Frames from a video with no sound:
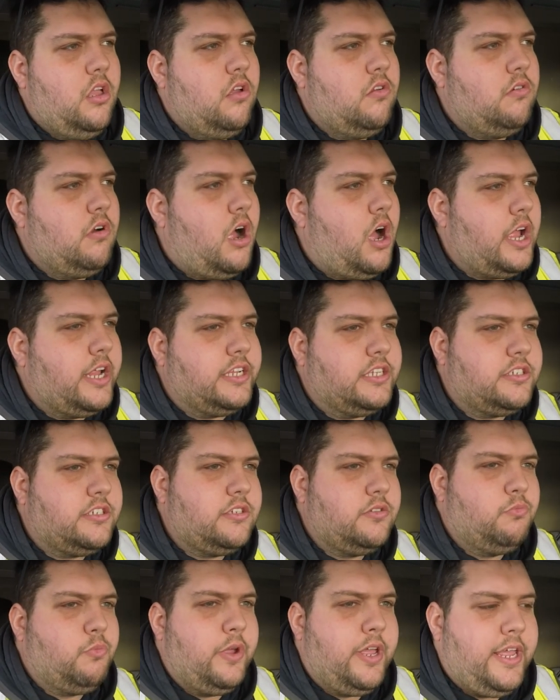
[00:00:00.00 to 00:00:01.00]

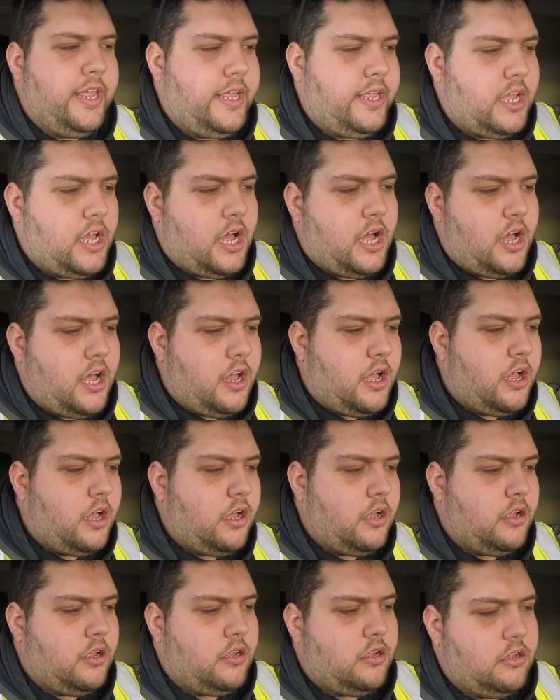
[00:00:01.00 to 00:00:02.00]
Right, we're
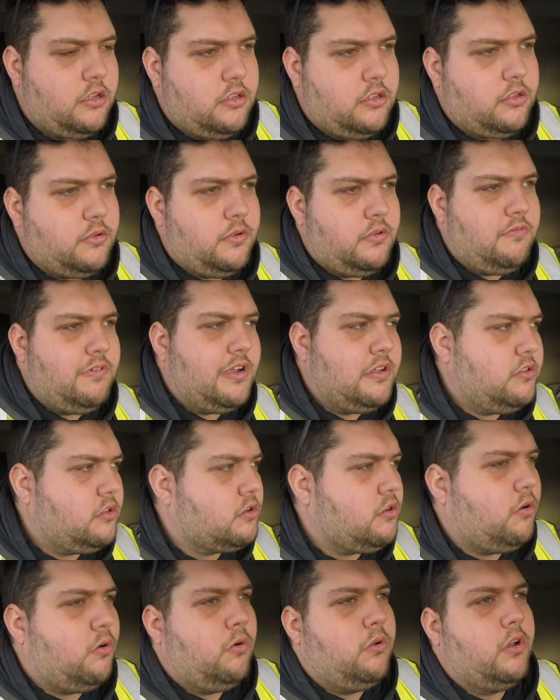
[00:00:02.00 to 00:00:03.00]
around the
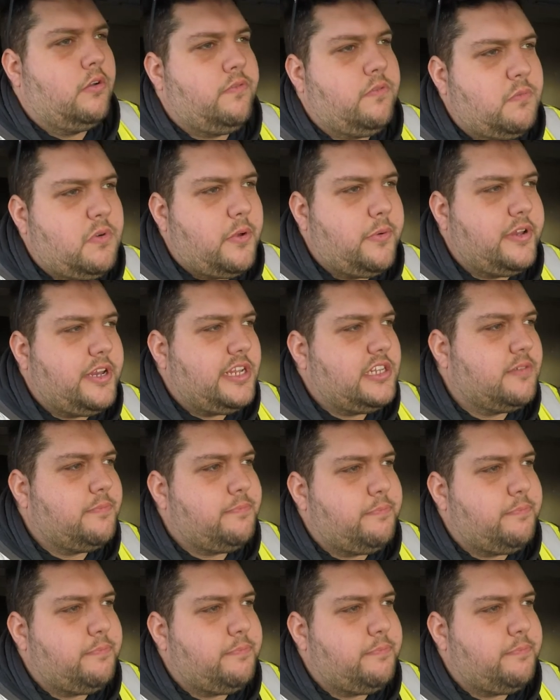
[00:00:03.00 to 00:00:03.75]
corner from where we need to